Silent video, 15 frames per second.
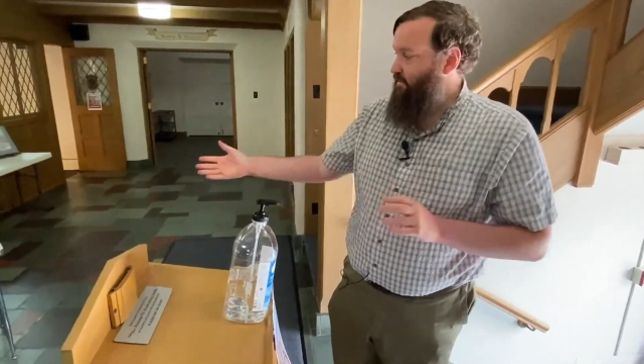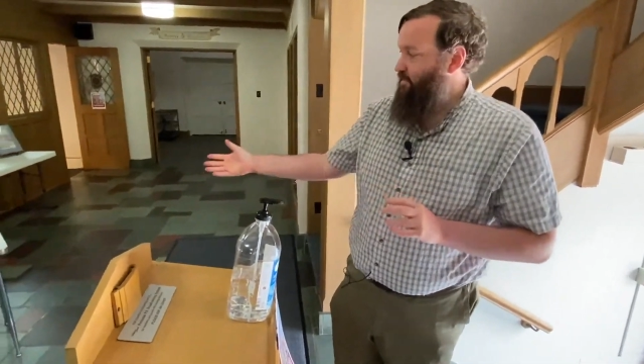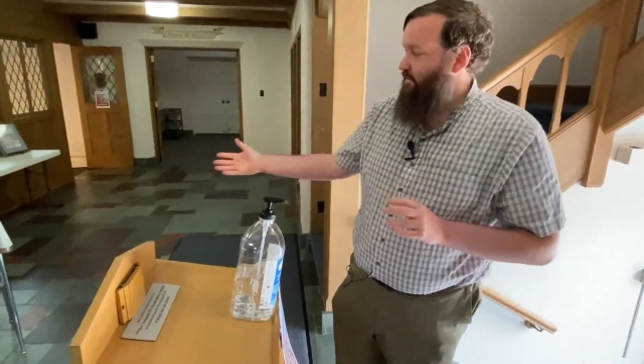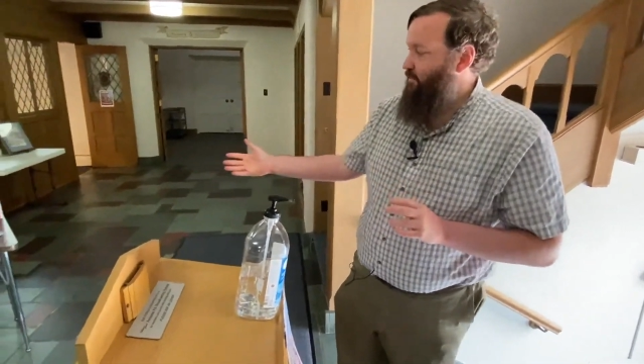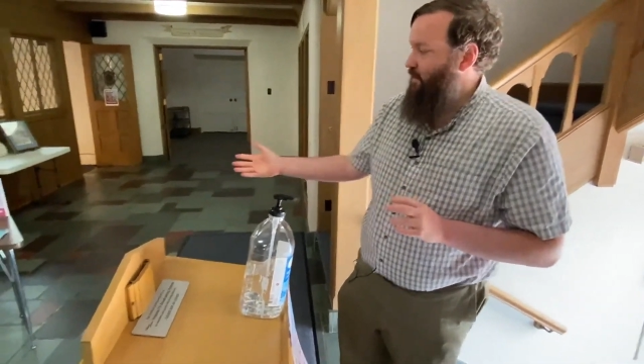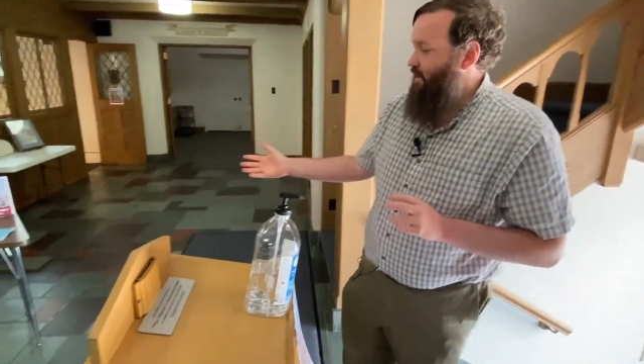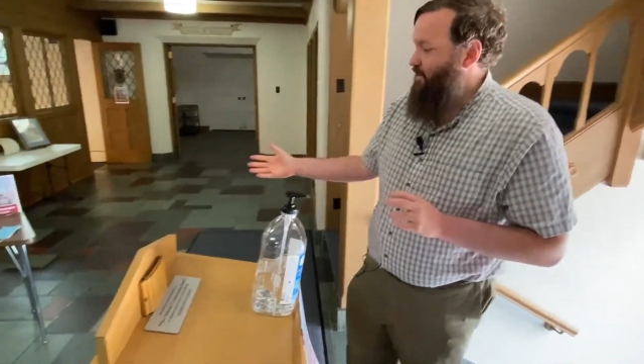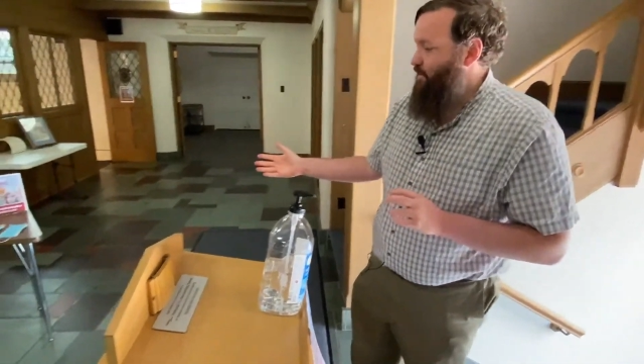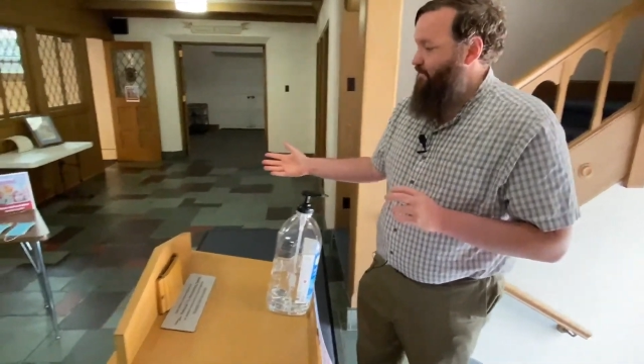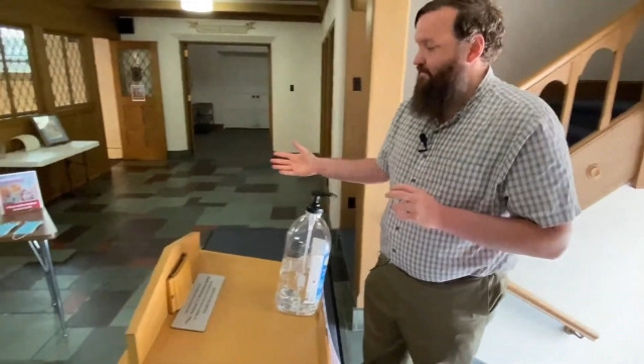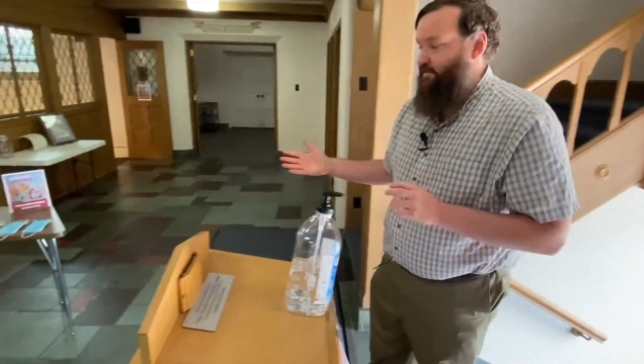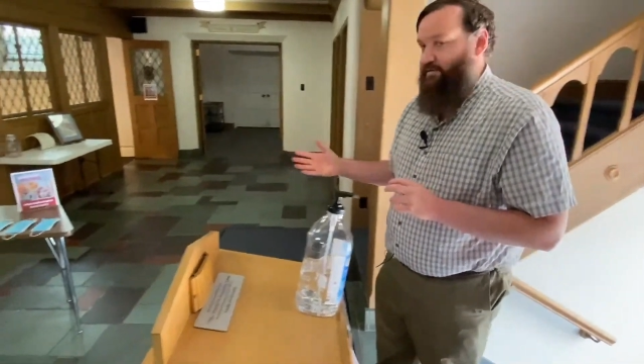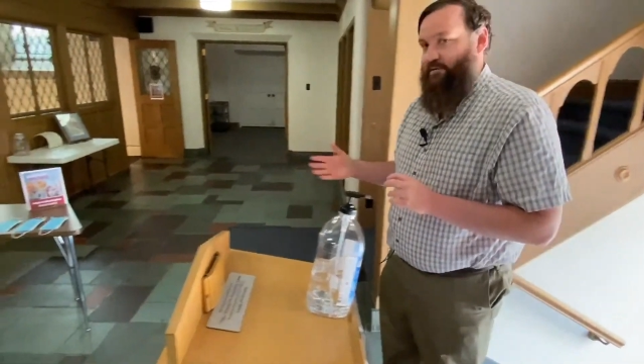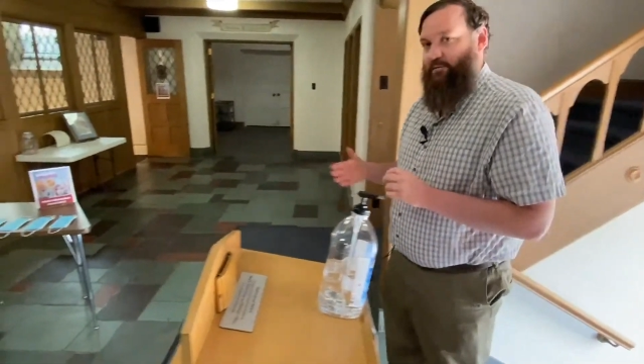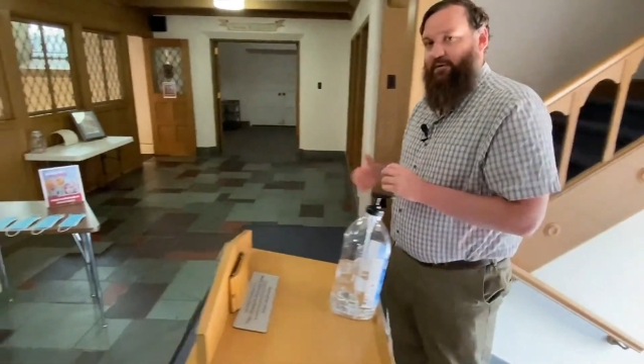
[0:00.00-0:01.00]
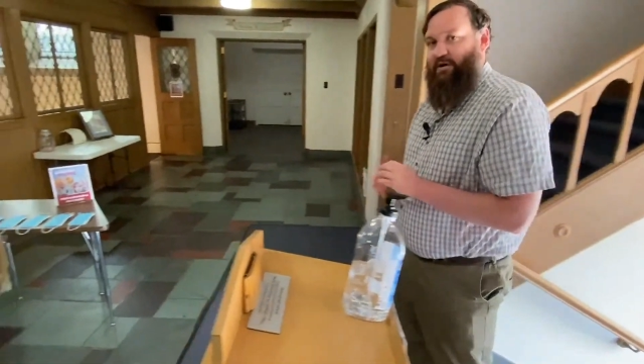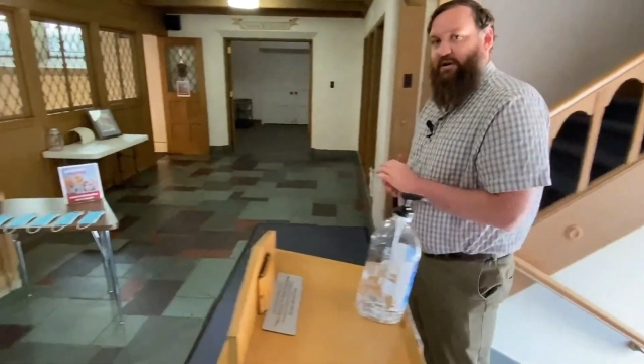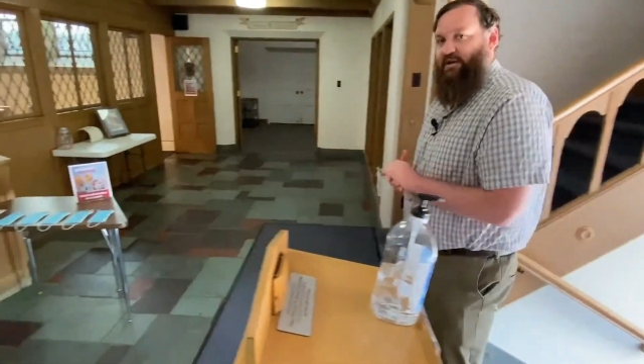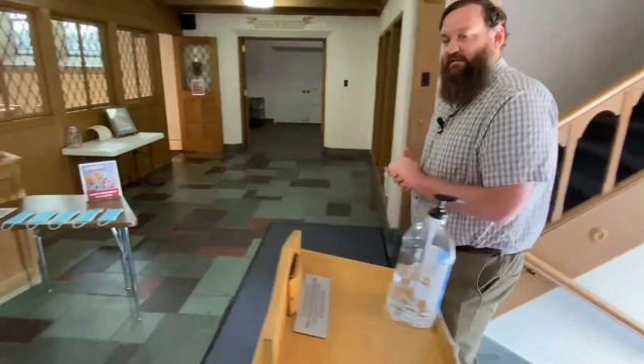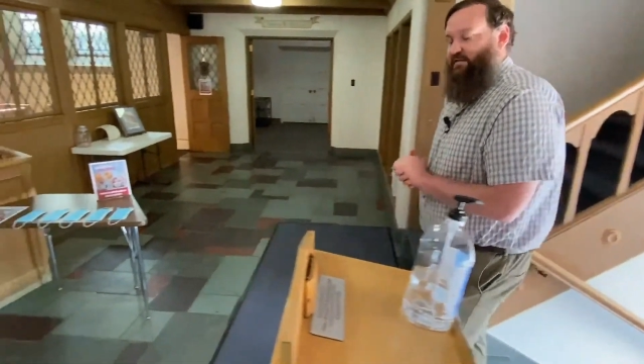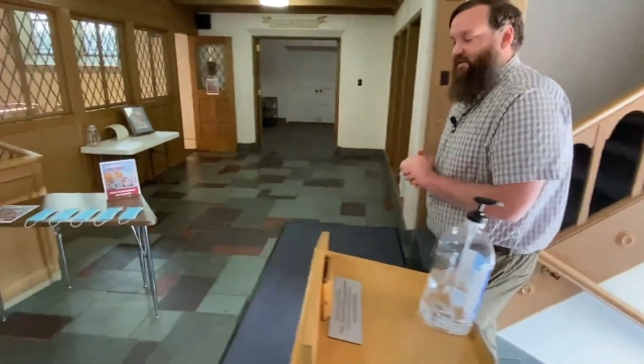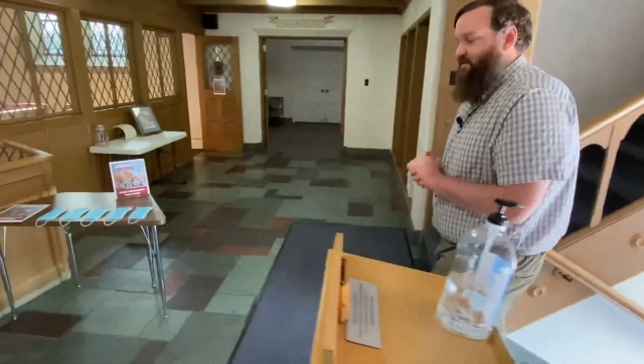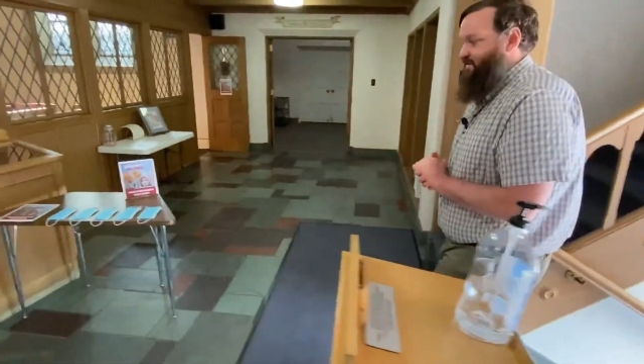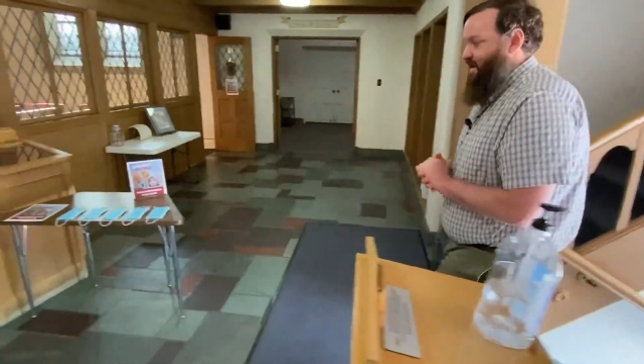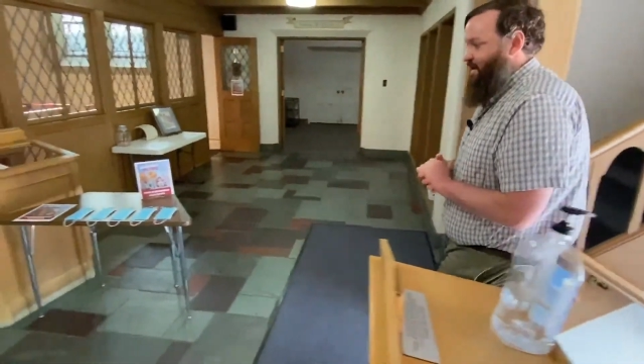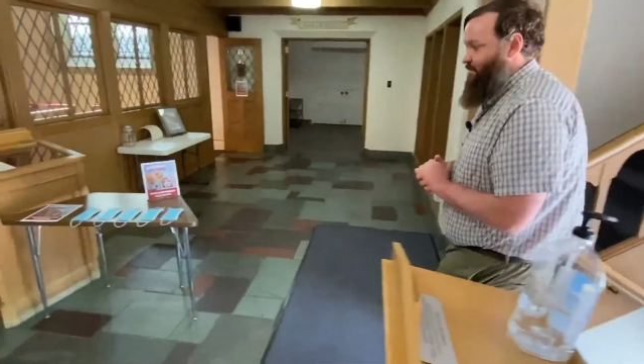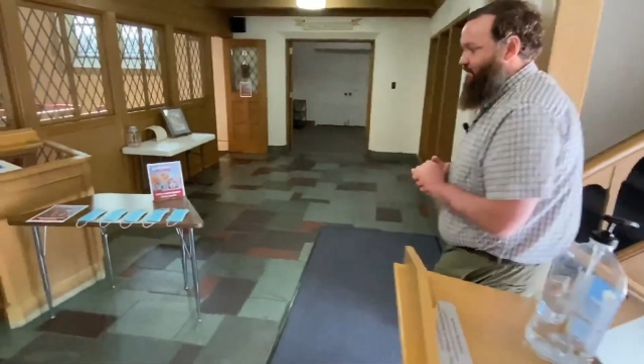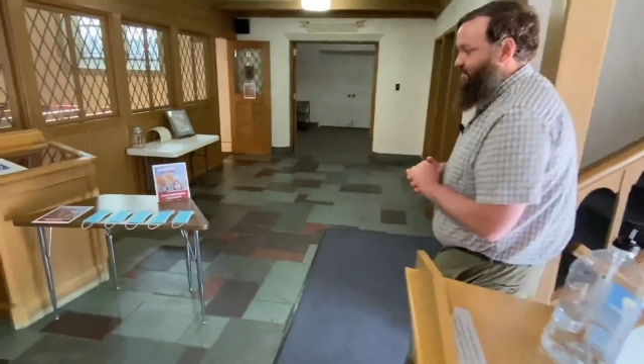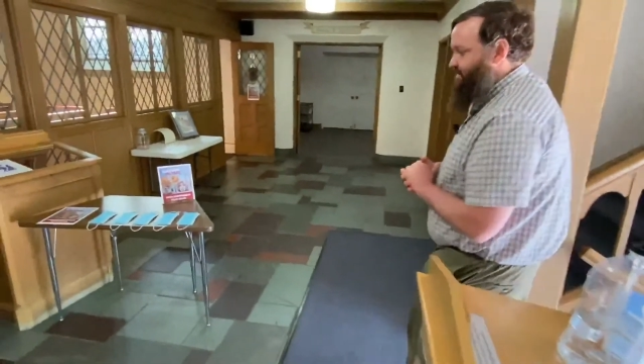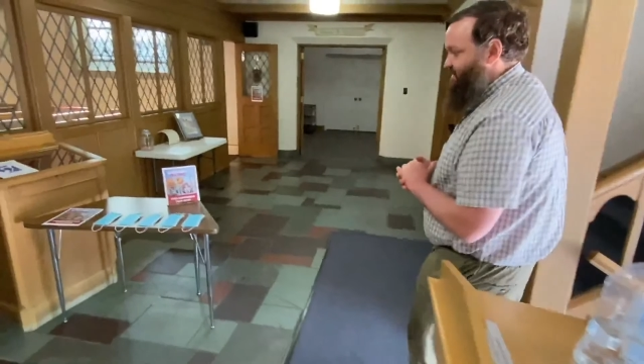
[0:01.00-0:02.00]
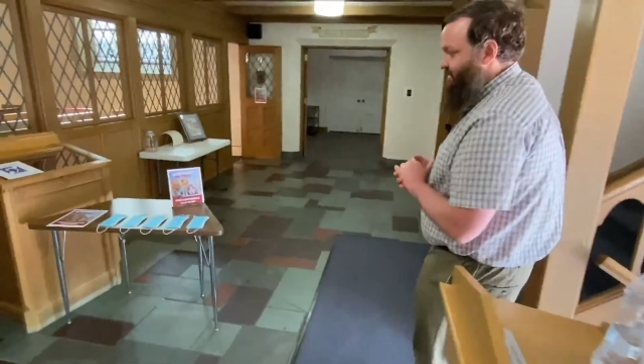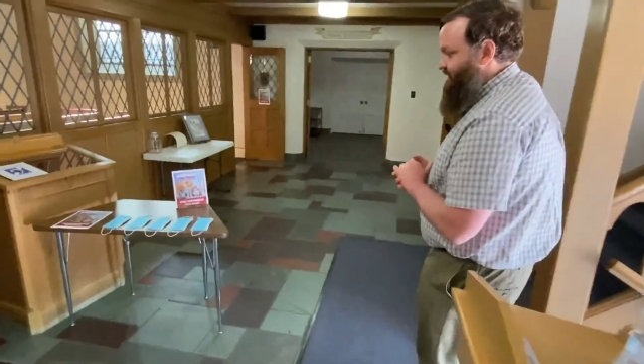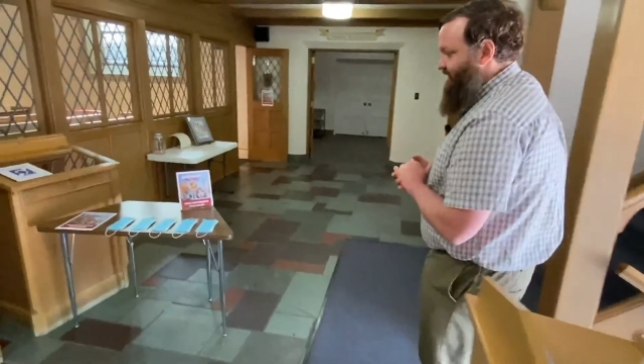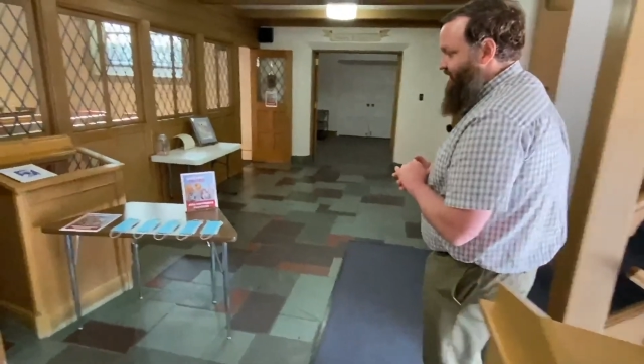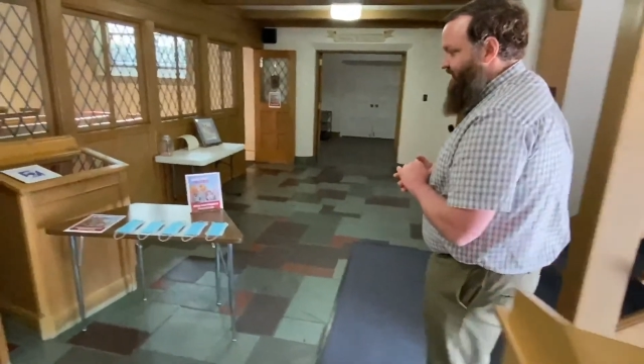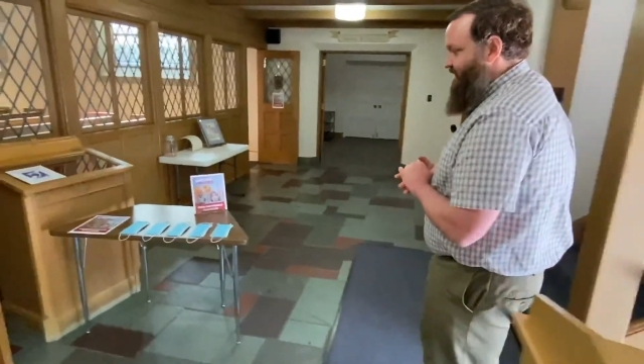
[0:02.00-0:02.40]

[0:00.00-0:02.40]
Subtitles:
you can walk over to one of these tables.